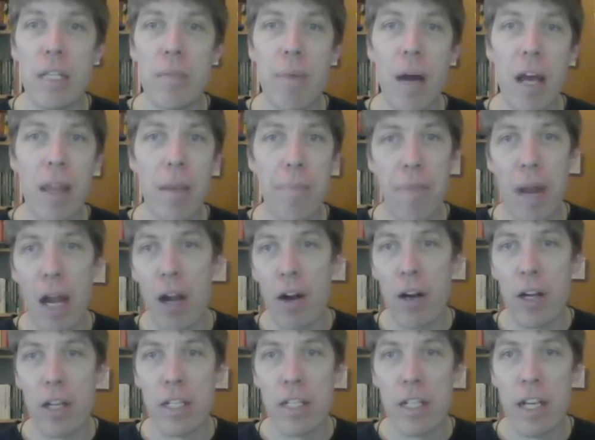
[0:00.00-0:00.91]
by the
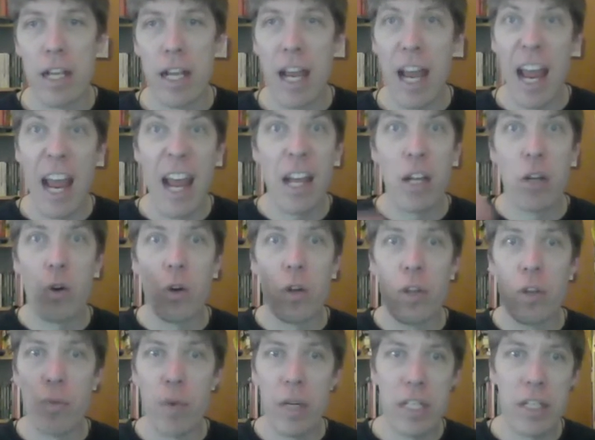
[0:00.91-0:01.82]
parent and or
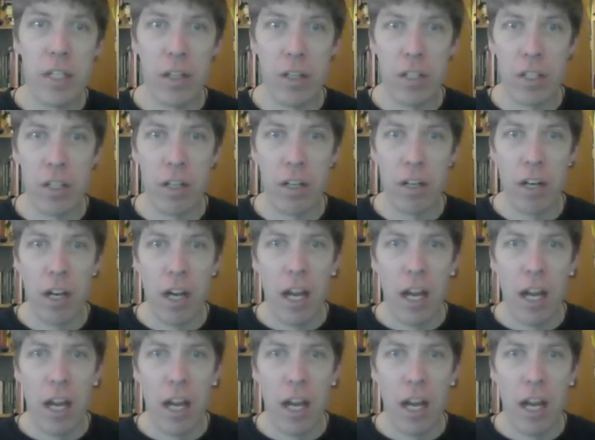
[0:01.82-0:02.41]
the researcher.